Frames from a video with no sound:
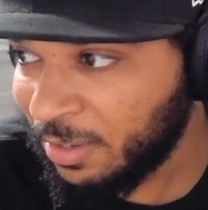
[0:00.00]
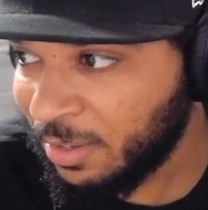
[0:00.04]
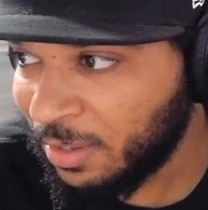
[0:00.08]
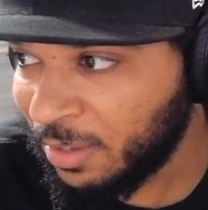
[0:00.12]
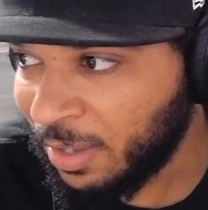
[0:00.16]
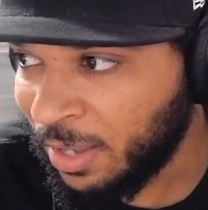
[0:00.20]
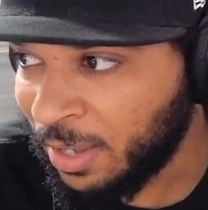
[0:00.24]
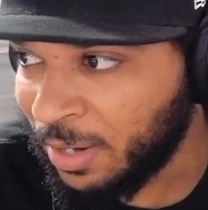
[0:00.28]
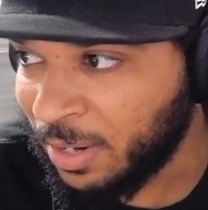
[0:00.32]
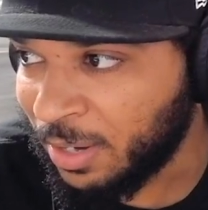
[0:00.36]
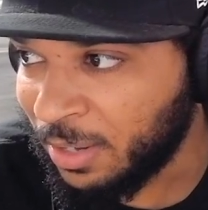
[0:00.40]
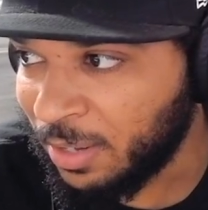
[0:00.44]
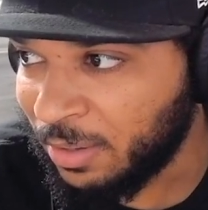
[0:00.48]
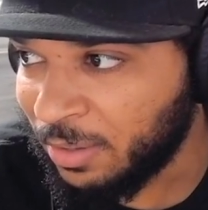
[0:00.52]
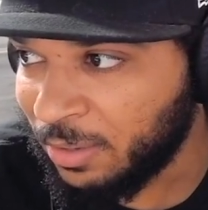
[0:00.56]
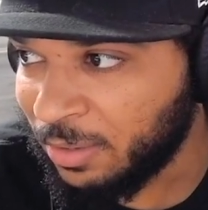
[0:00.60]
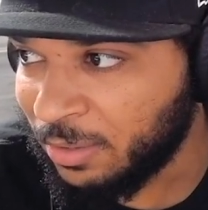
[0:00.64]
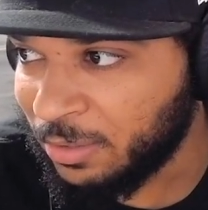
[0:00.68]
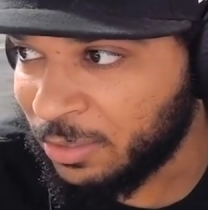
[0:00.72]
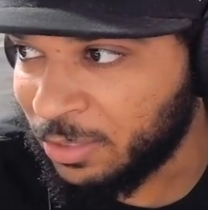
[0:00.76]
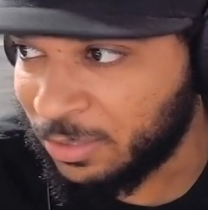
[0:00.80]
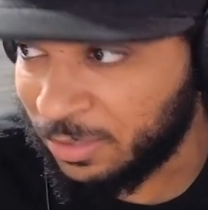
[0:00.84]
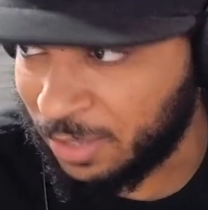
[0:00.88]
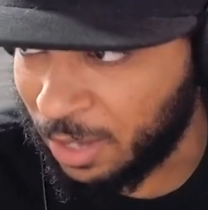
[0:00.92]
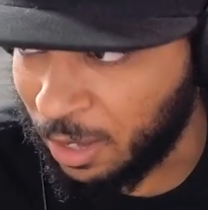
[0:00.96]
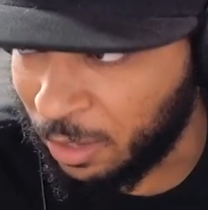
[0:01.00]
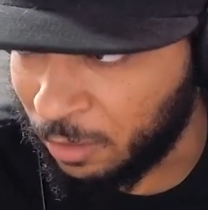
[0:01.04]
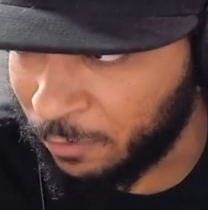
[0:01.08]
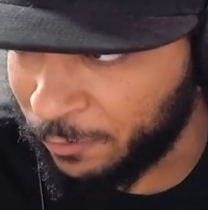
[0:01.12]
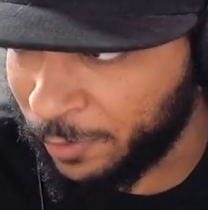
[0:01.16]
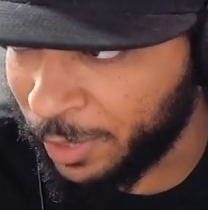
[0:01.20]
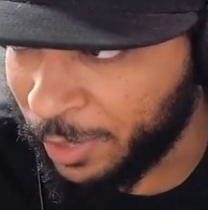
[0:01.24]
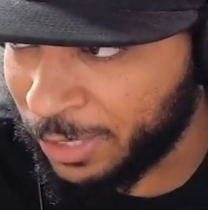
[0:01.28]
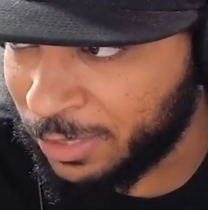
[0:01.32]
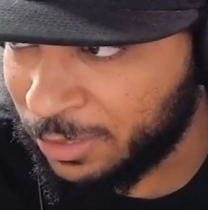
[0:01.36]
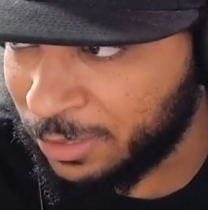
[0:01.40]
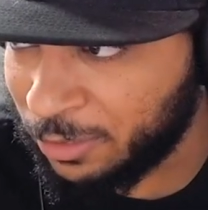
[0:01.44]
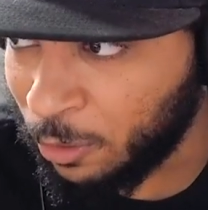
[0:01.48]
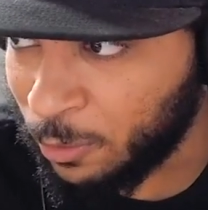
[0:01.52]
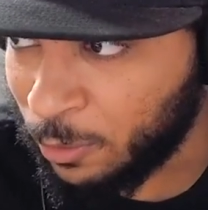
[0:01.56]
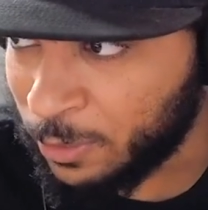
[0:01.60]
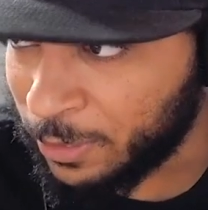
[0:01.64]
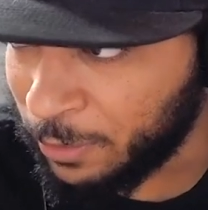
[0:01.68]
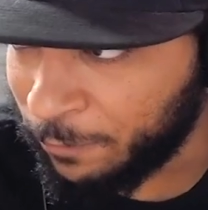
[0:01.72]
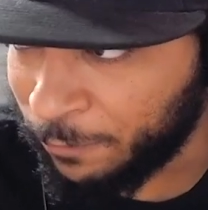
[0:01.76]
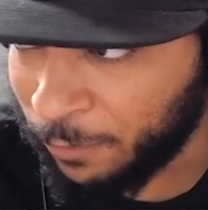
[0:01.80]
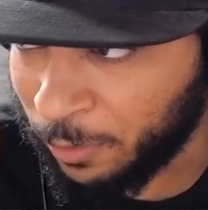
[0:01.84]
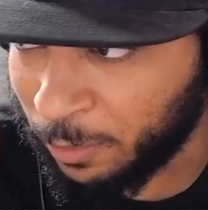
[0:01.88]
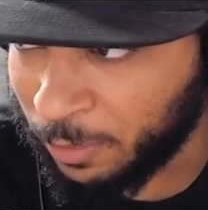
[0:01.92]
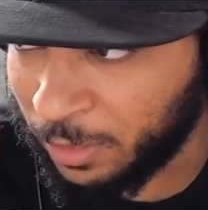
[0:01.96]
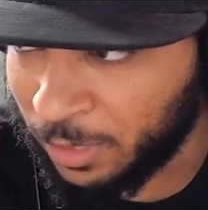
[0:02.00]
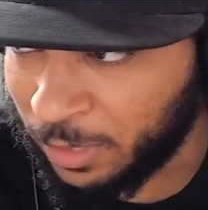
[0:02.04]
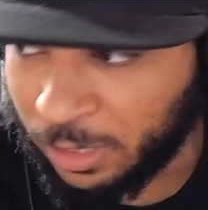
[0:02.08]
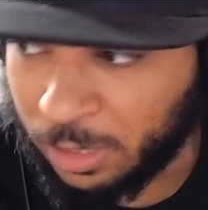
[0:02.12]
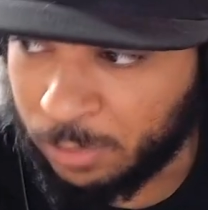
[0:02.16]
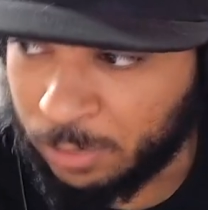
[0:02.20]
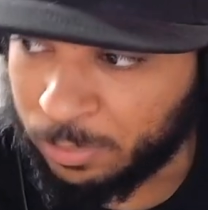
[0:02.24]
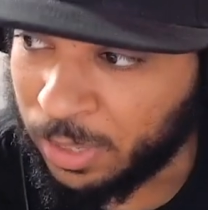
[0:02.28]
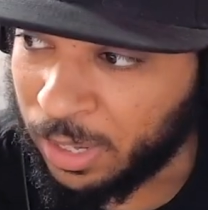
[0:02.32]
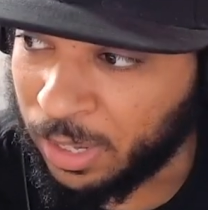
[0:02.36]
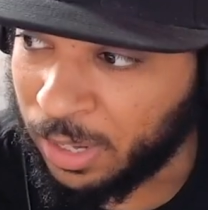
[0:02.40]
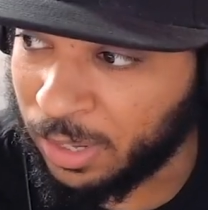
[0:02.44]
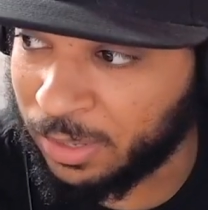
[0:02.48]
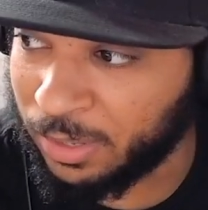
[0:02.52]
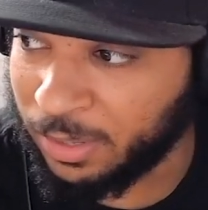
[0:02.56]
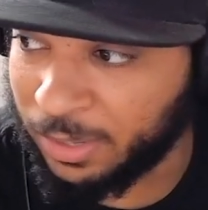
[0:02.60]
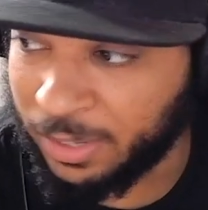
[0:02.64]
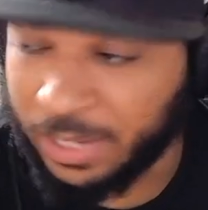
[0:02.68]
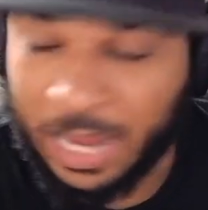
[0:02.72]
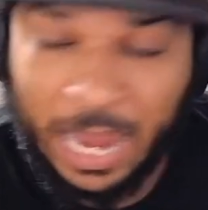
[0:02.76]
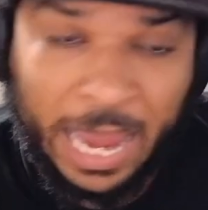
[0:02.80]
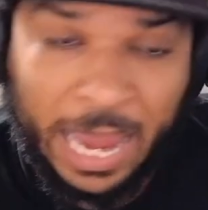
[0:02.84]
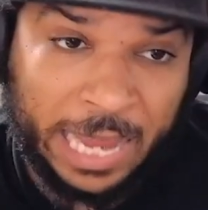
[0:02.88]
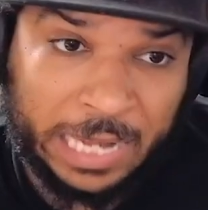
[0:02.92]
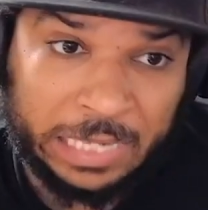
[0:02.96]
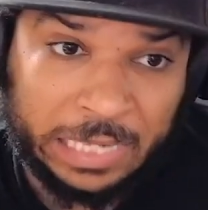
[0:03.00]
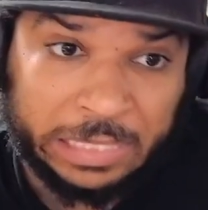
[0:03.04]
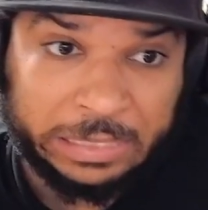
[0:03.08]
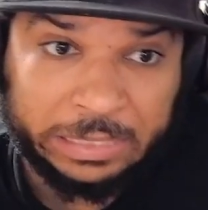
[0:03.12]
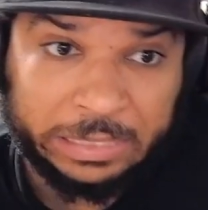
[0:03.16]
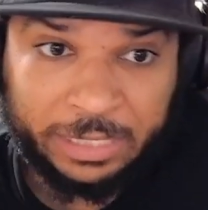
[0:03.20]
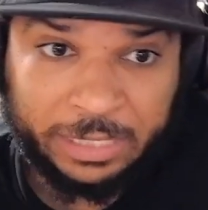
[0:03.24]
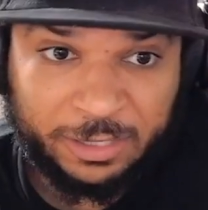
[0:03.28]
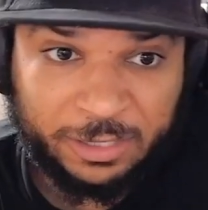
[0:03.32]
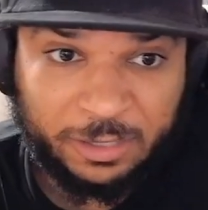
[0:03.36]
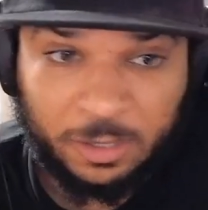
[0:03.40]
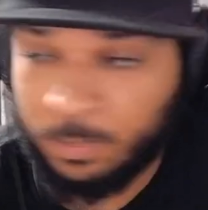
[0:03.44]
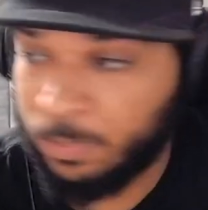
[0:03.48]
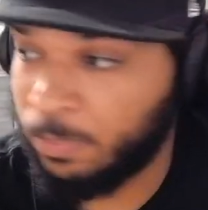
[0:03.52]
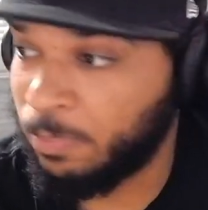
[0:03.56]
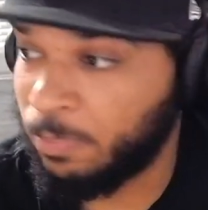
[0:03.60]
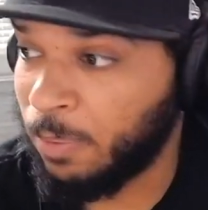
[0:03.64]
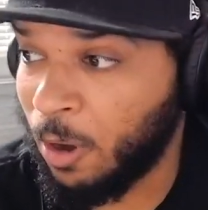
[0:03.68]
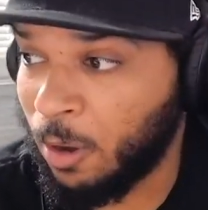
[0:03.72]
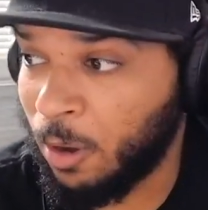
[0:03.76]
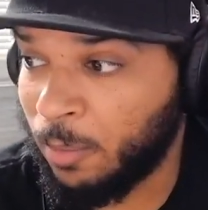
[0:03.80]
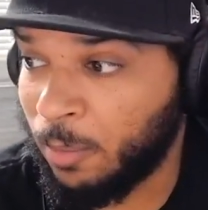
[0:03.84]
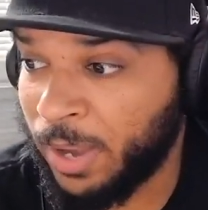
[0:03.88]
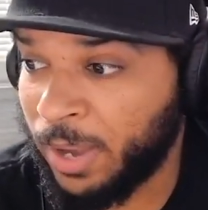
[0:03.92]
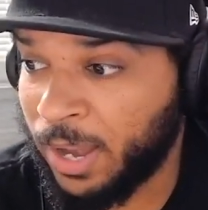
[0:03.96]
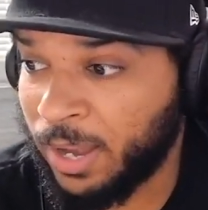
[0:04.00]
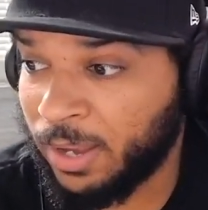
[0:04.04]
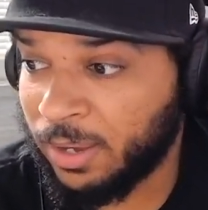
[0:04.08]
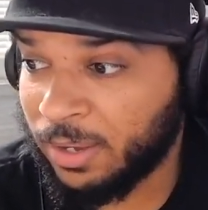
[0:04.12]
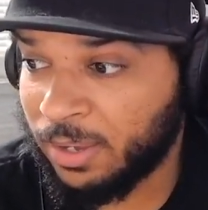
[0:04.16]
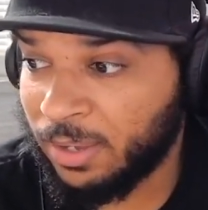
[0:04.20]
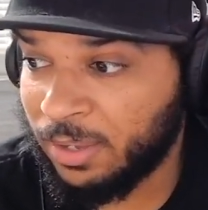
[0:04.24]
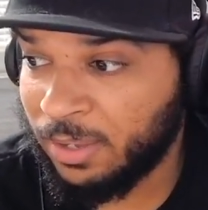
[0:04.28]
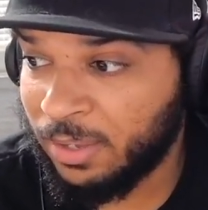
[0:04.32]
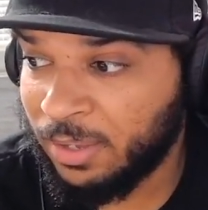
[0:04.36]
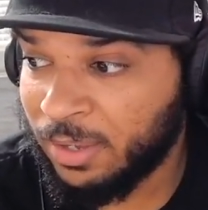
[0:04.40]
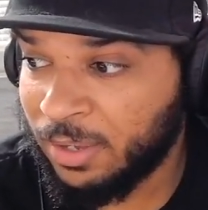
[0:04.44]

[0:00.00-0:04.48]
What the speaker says: and just elevates, goes in for the clean block, and gets the ball back.